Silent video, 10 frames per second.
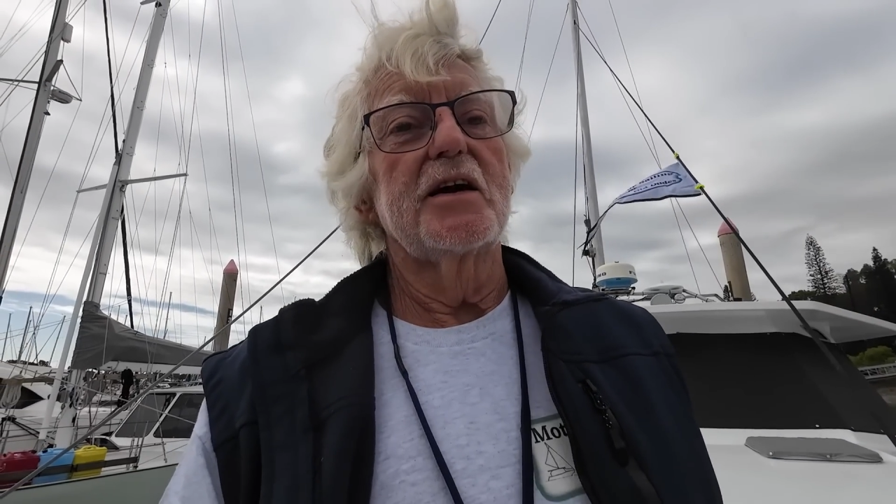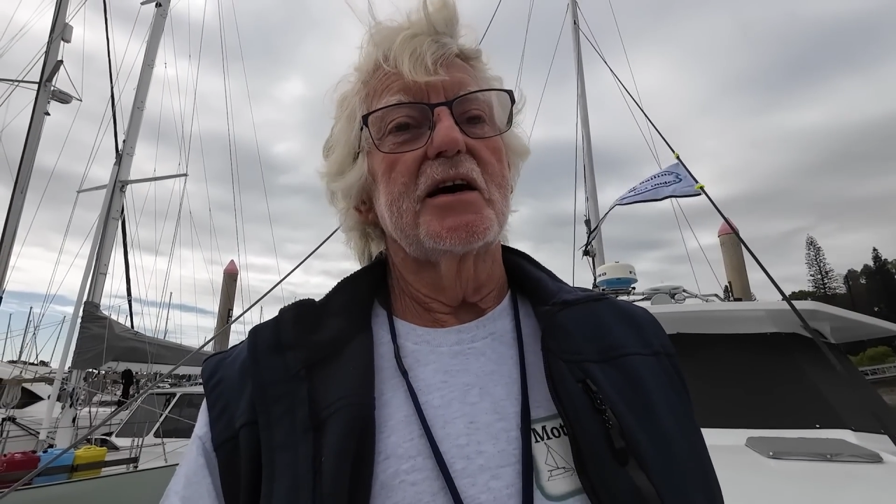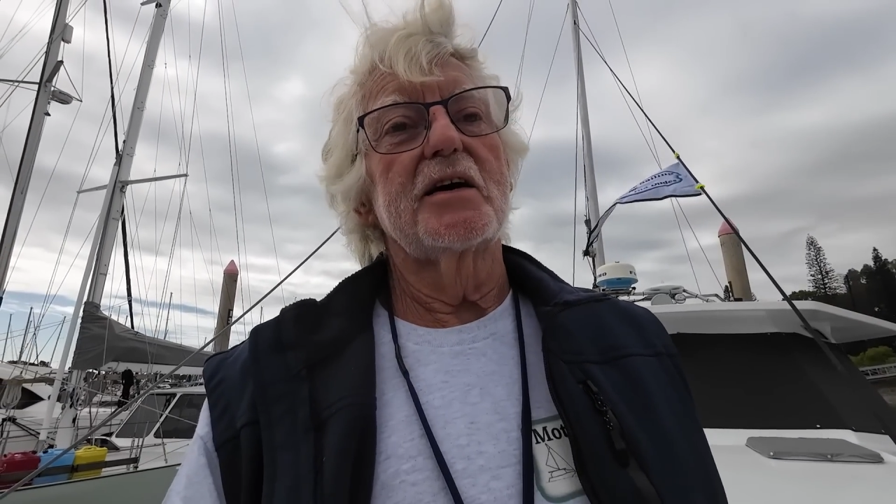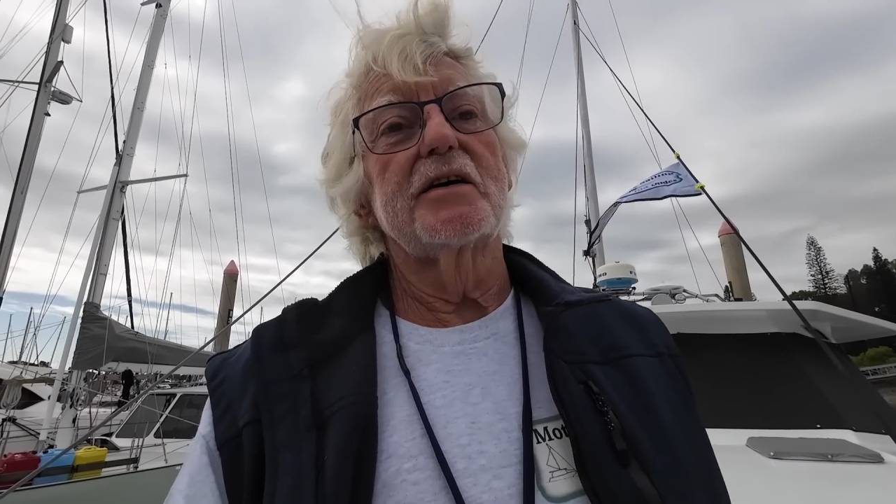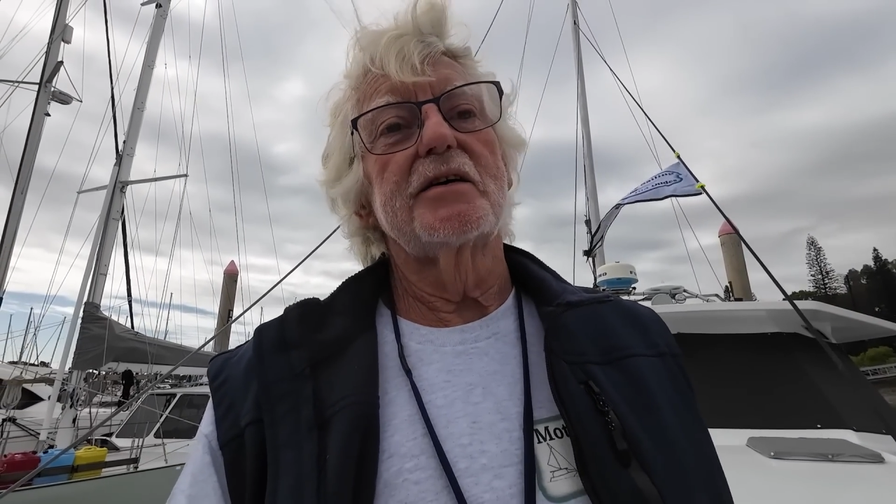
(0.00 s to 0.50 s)

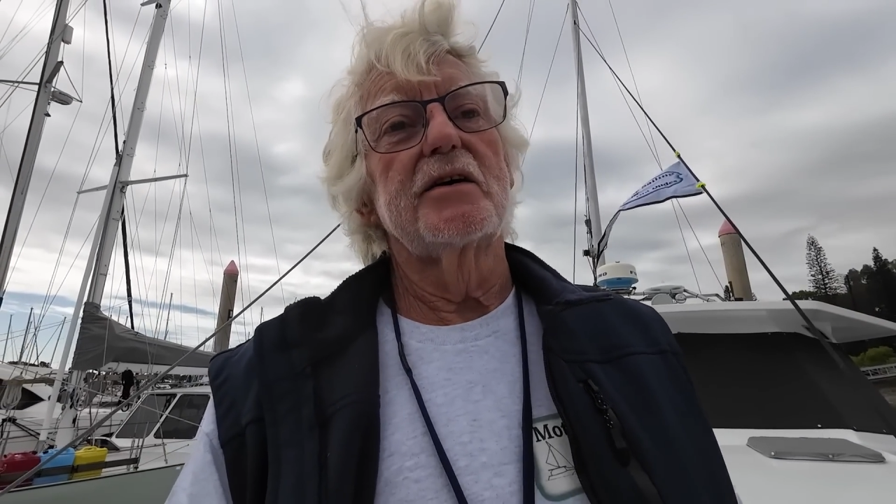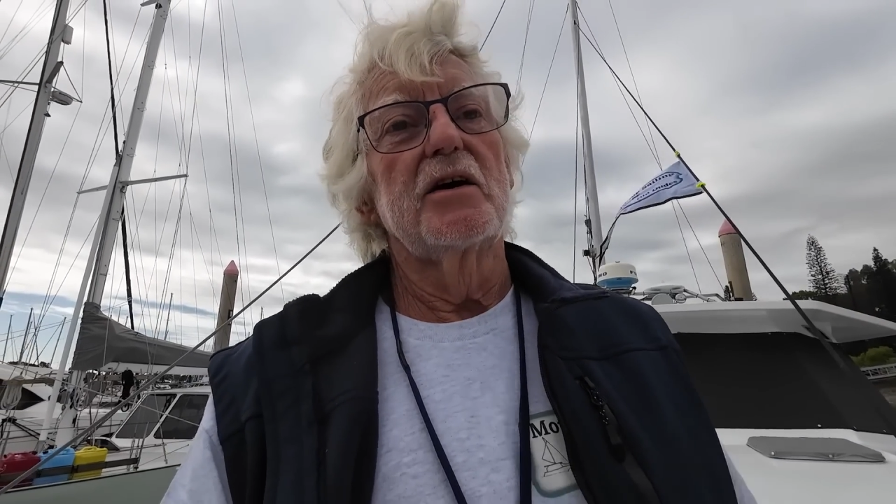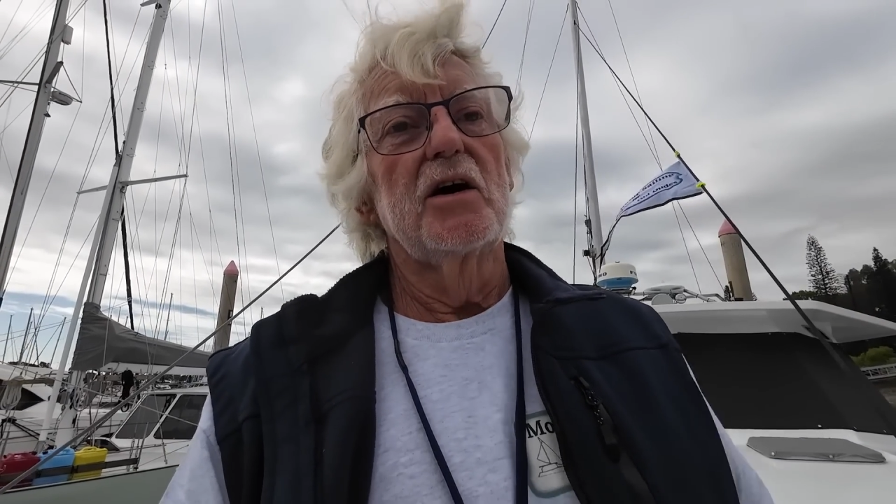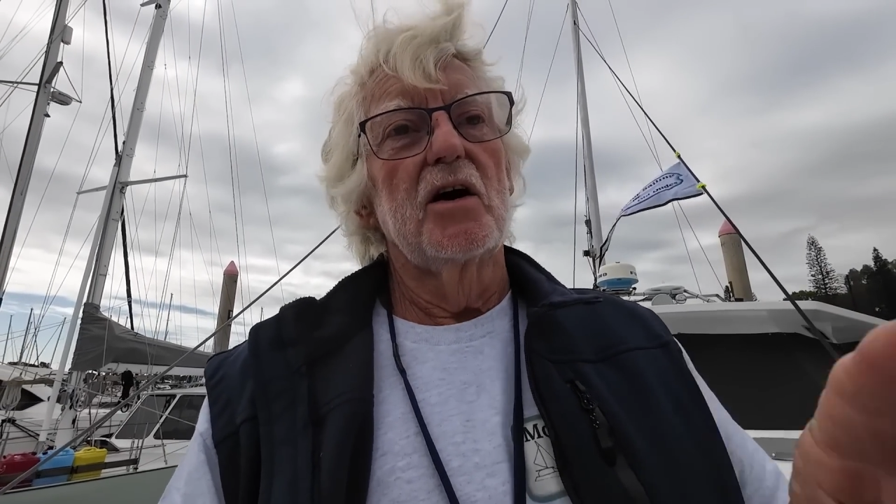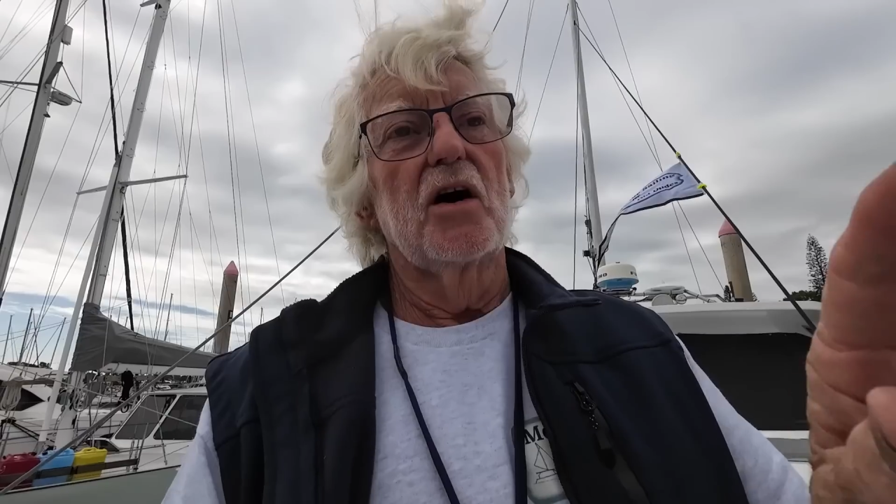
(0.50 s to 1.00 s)

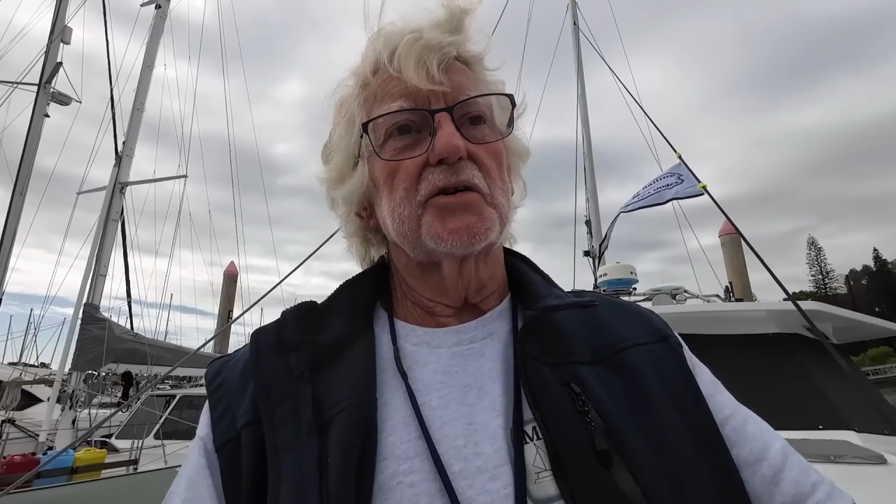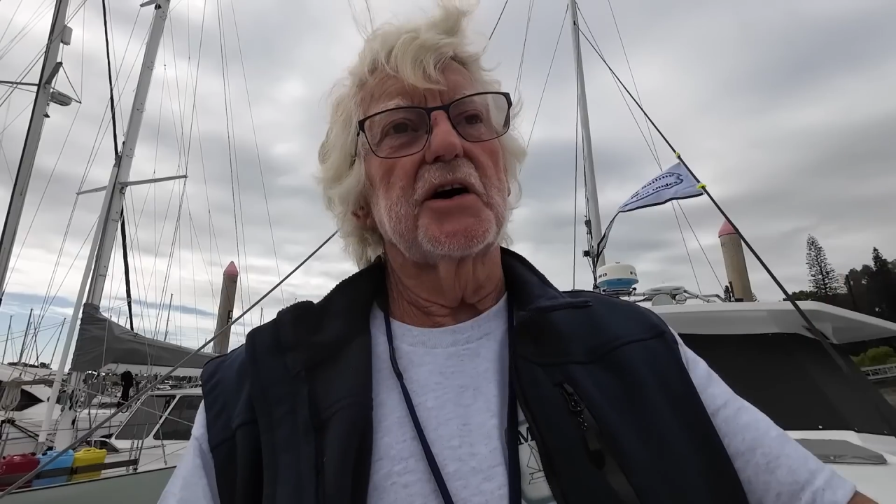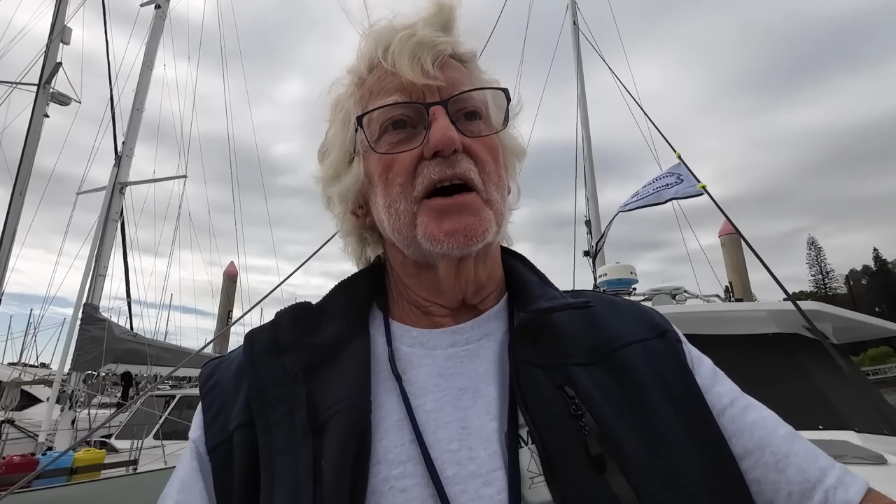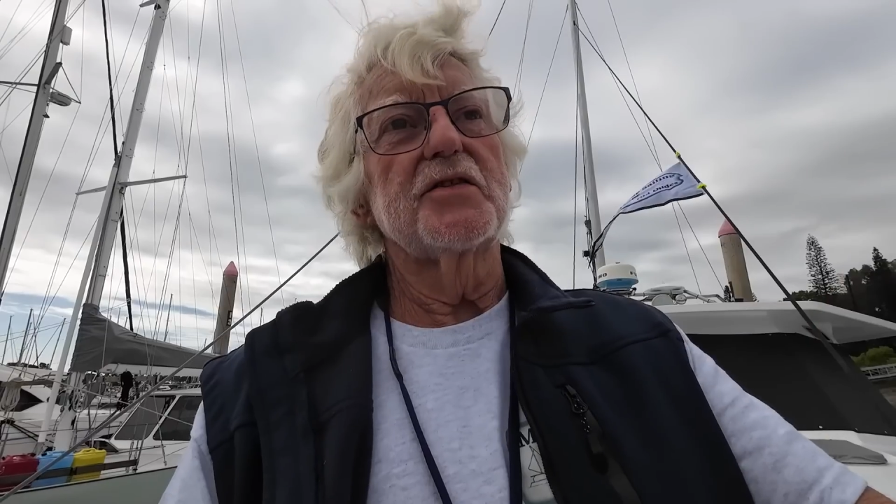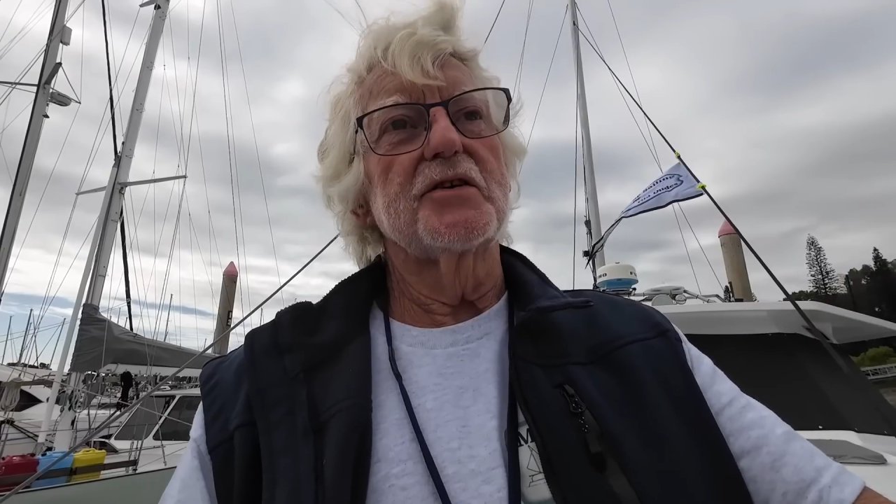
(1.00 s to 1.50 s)
I'll take